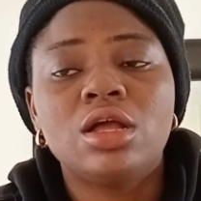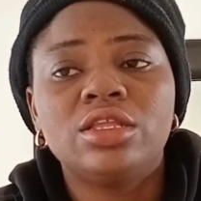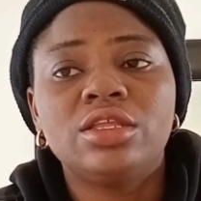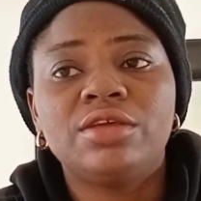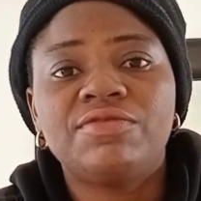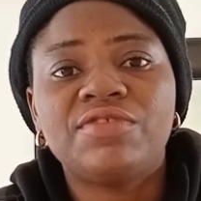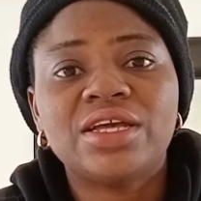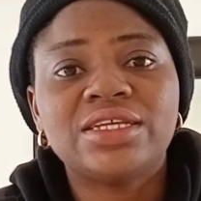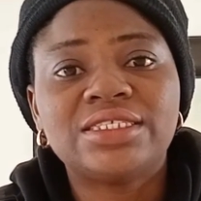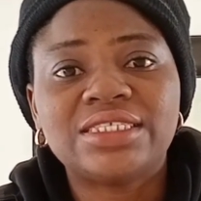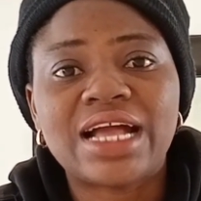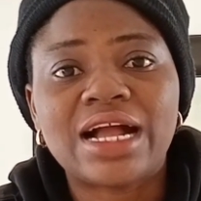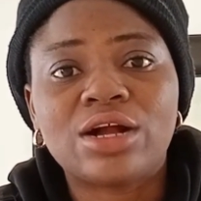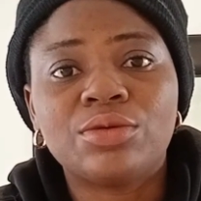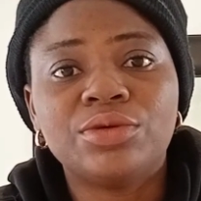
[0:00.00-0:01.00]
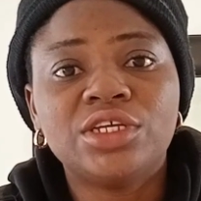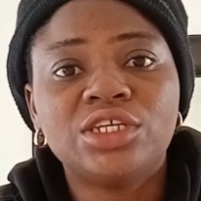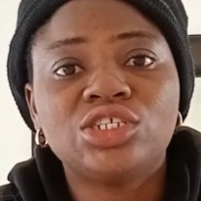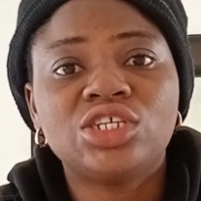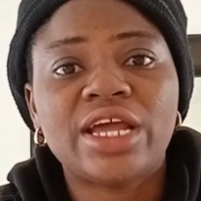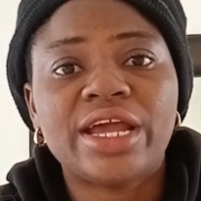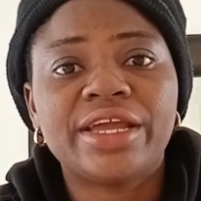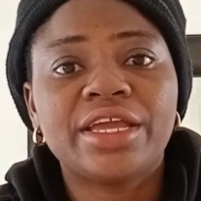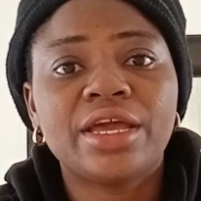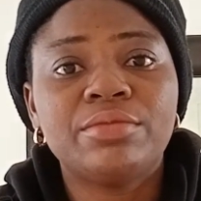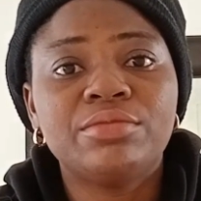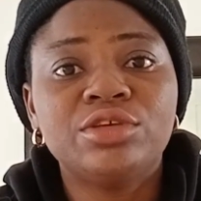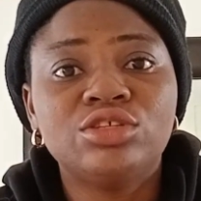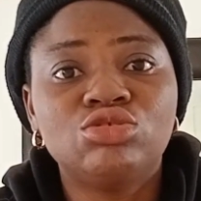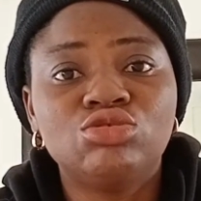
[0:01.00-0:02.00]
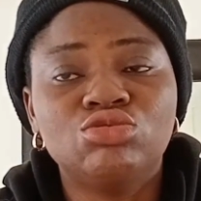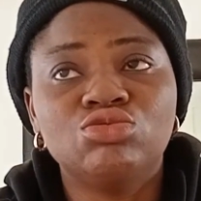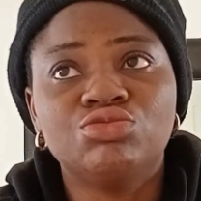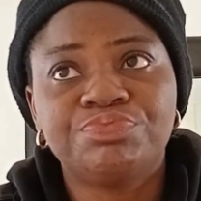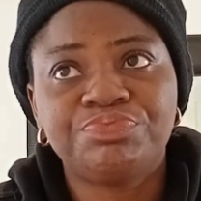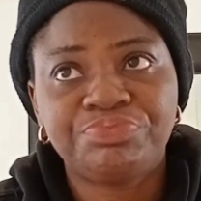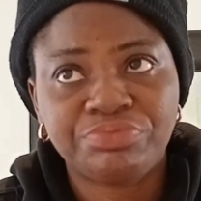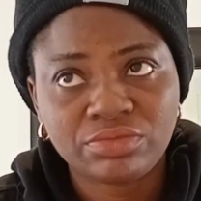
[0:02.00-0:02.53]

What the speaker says: The first accommodation I came into,